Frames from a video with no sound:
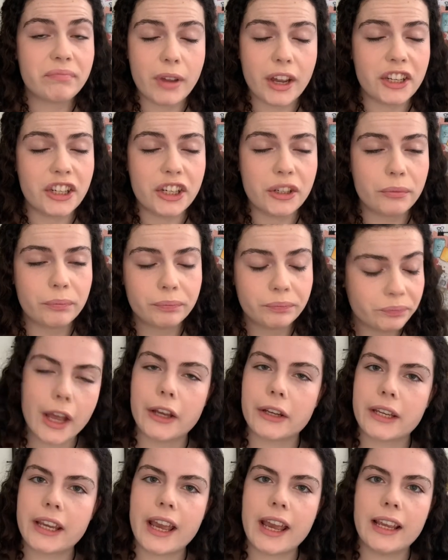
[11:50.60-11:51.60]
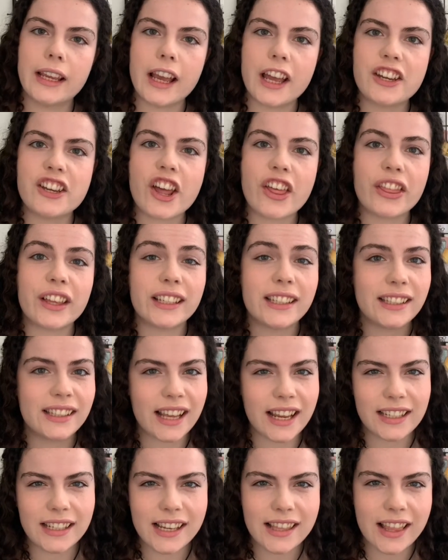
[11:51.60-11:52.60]
do. Okay, another
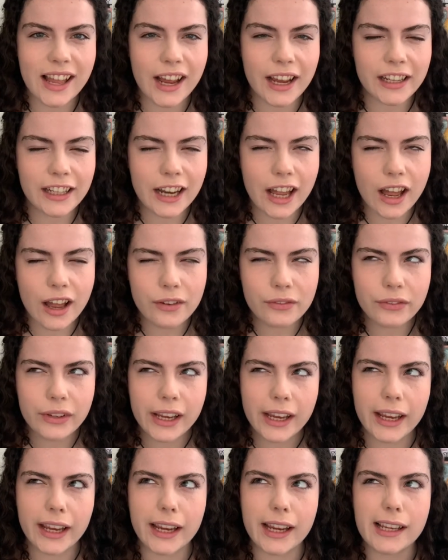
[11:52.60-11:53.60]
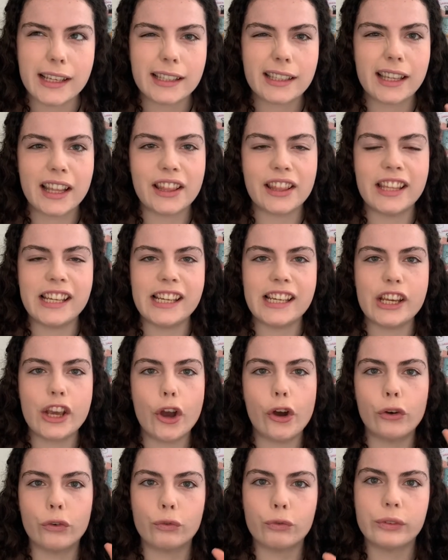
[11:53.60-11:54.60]
setting that I love is the
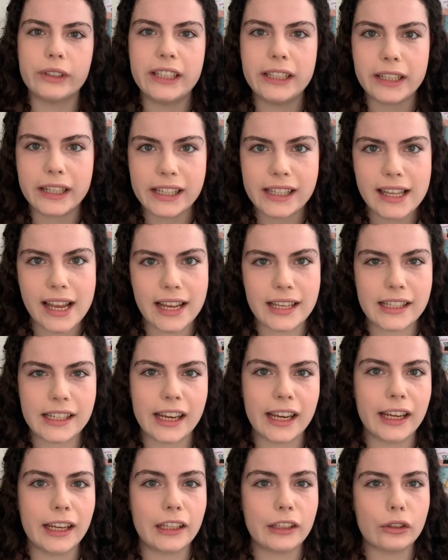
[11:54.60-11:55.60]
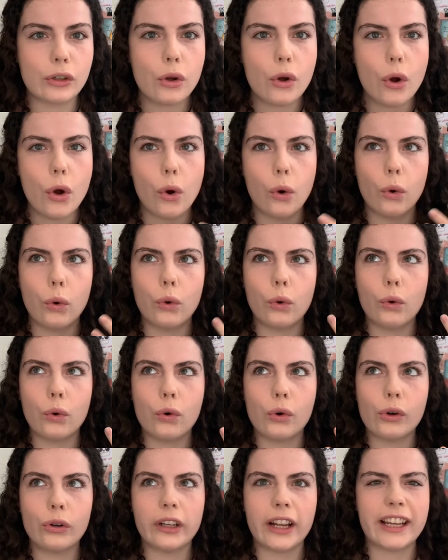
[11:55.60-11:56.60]
arena setting,
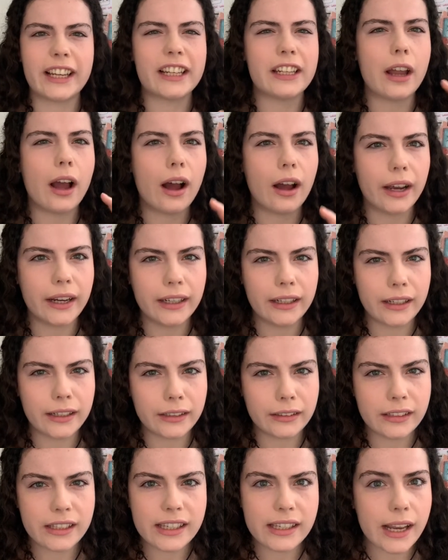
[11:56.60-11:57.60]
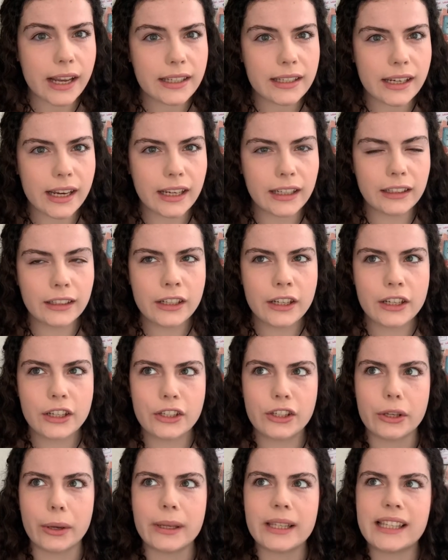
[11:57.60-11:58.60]
or like an island setting.
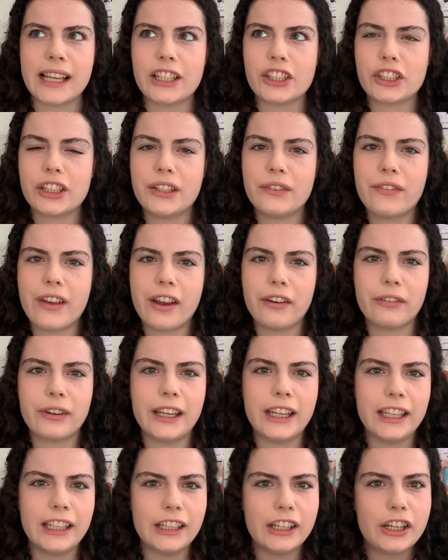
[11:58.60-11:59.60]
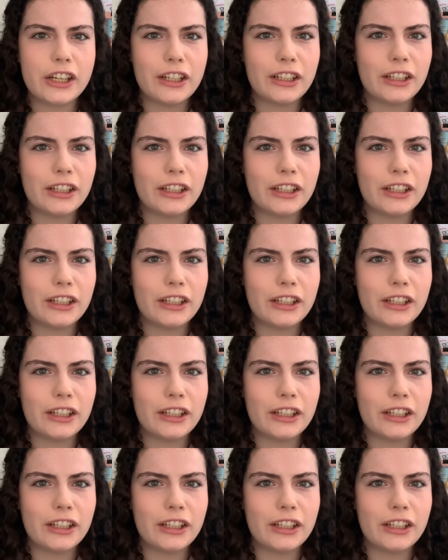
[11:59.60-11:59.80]
So essentially very